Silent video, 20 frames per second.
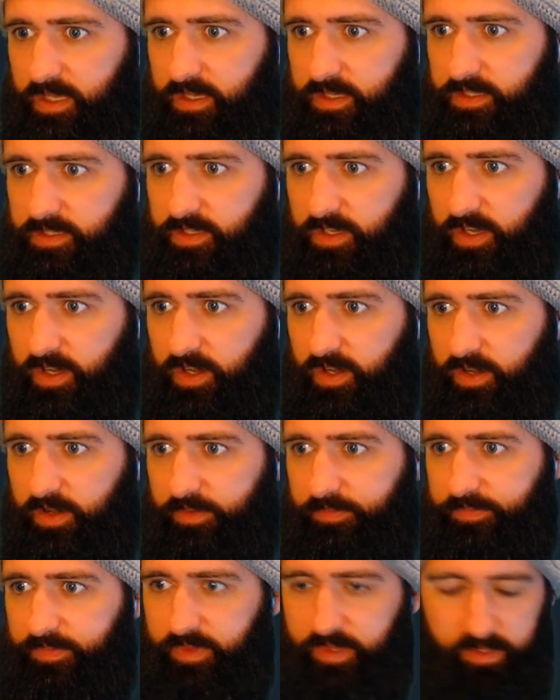So,
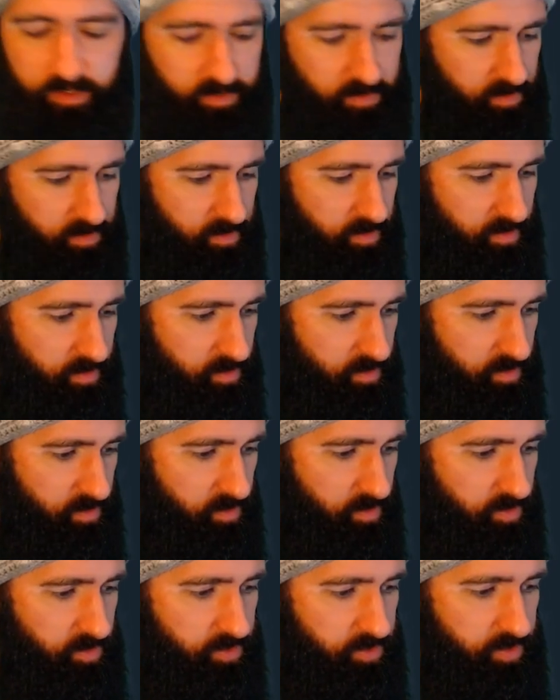
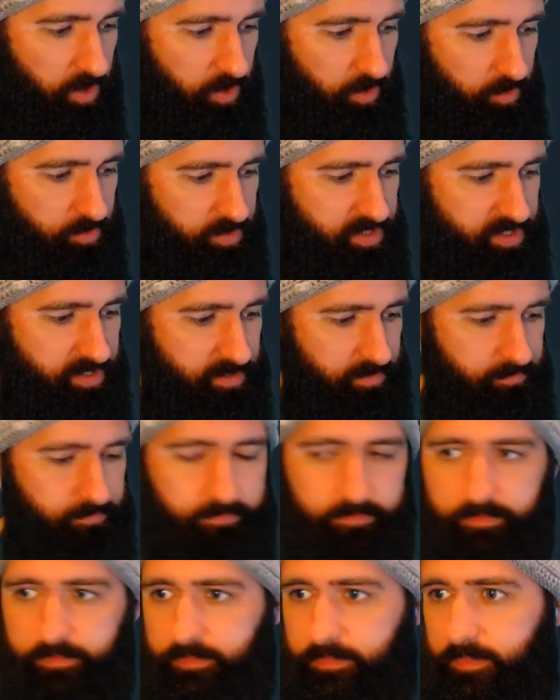tourist.
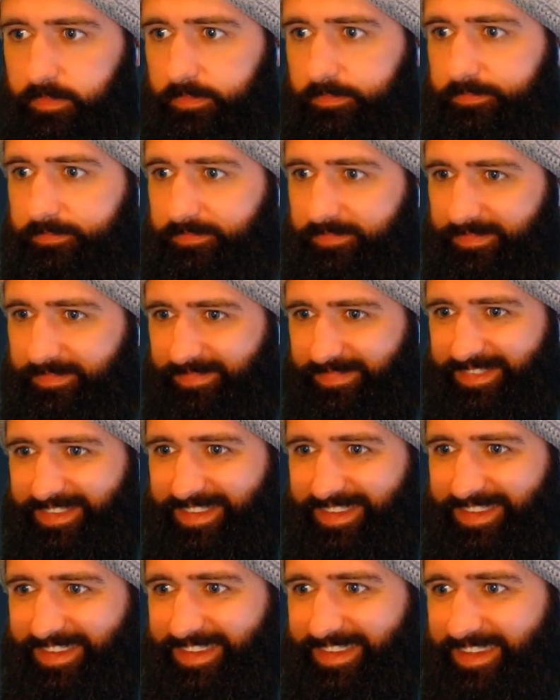So
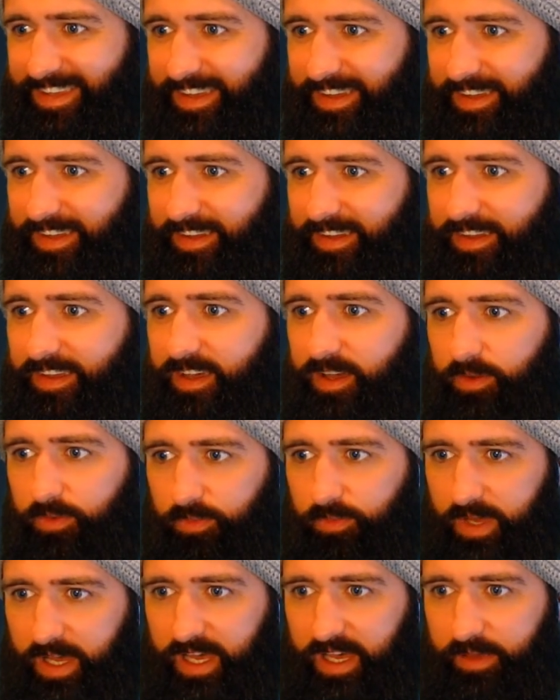
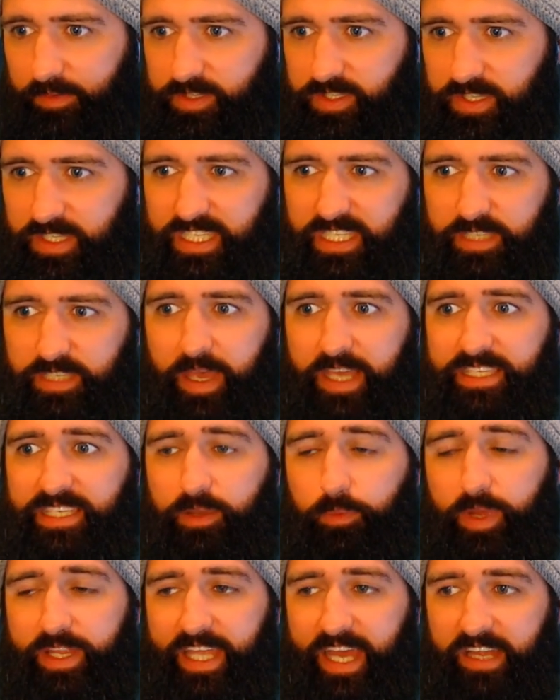this is basically
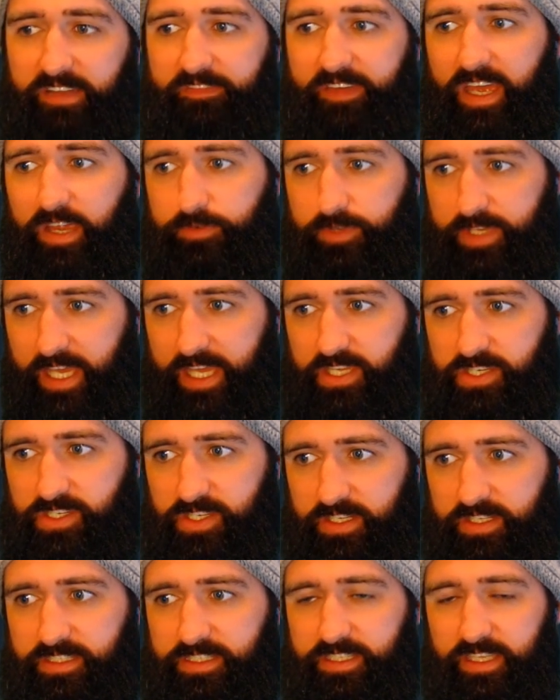when you add
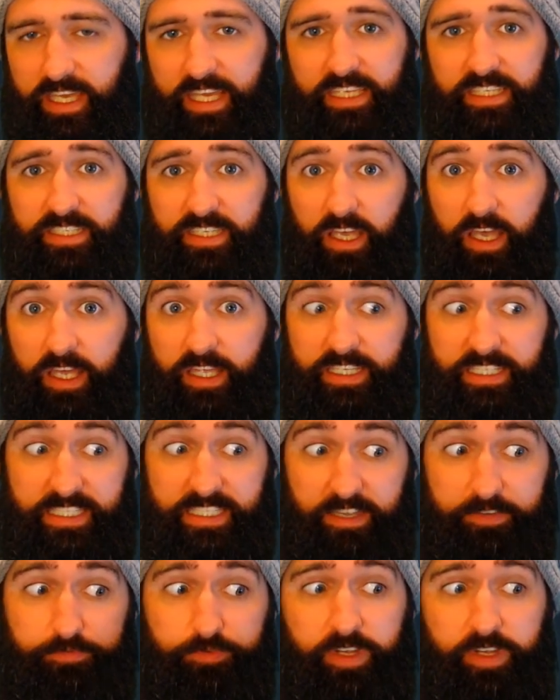variations, it's
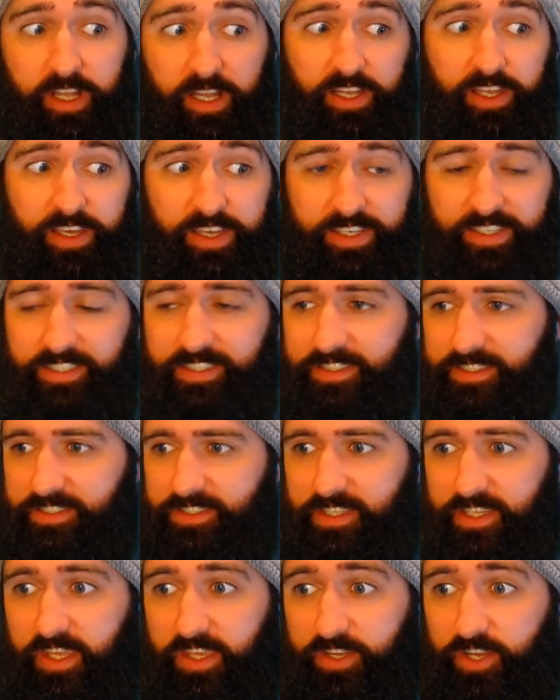different alerts to
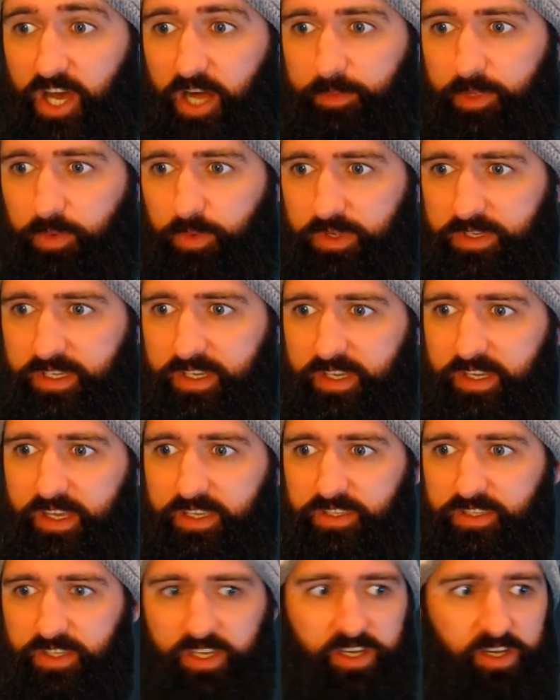your normal one.
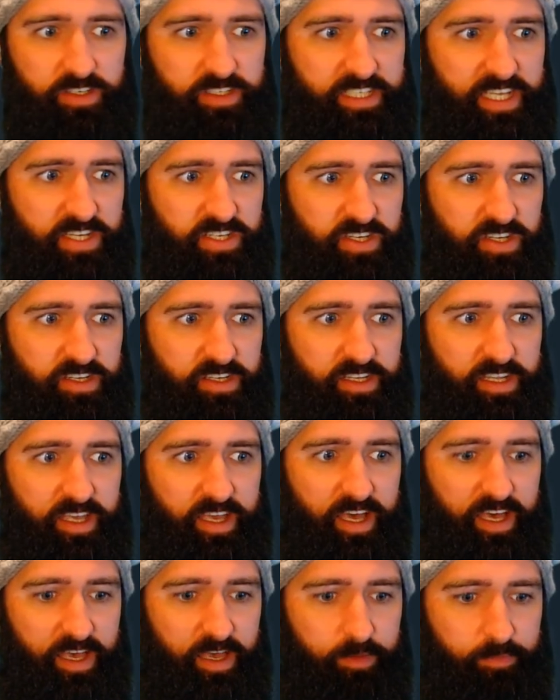So the condition
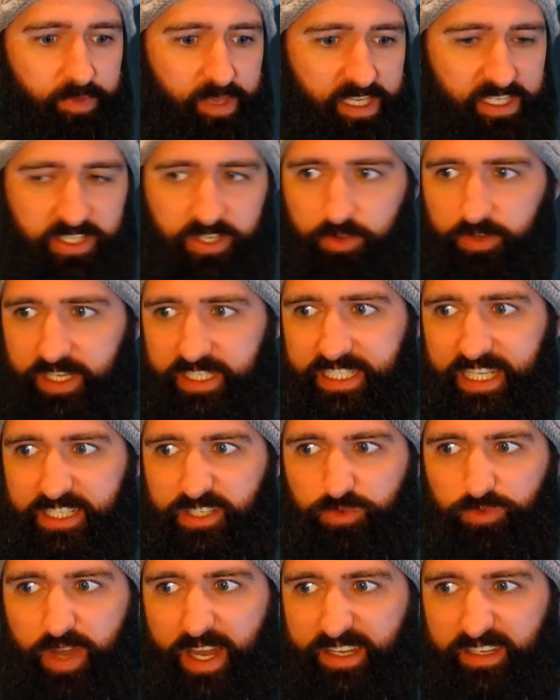is currently set
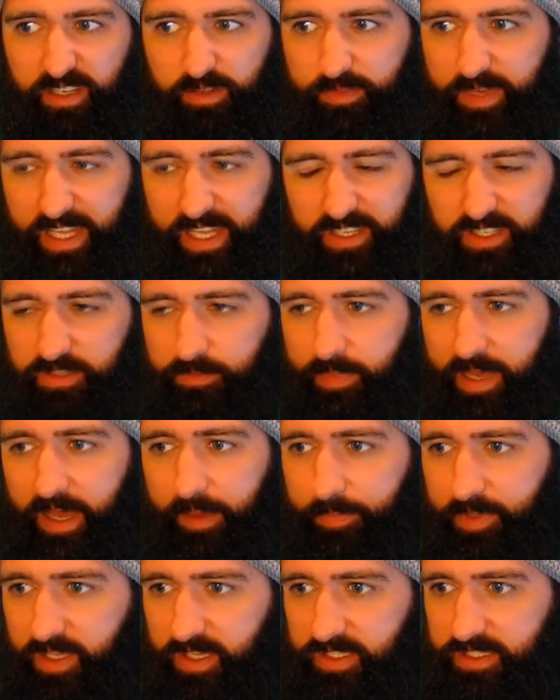to random. It doesn't matter
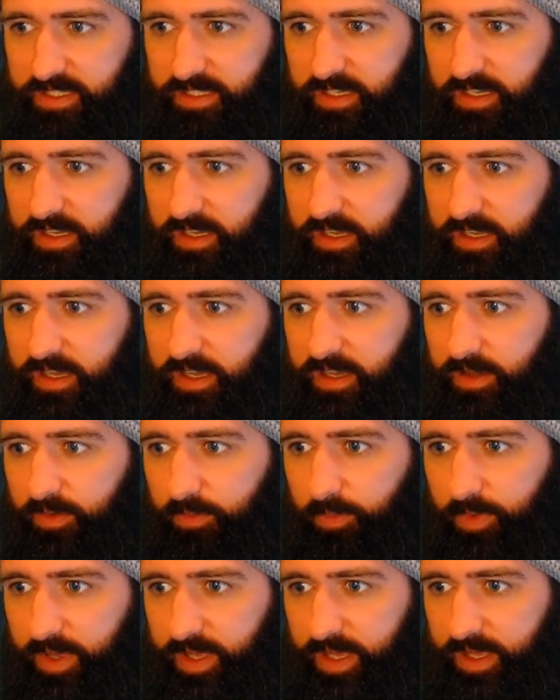because
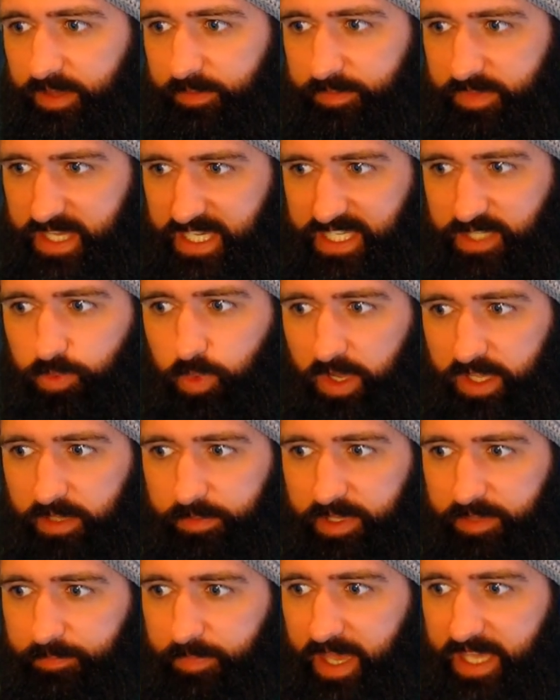this is what you'll
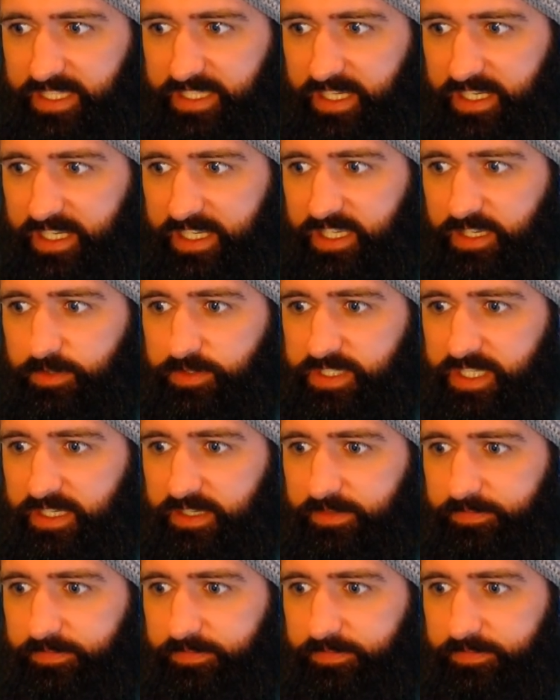be basically using.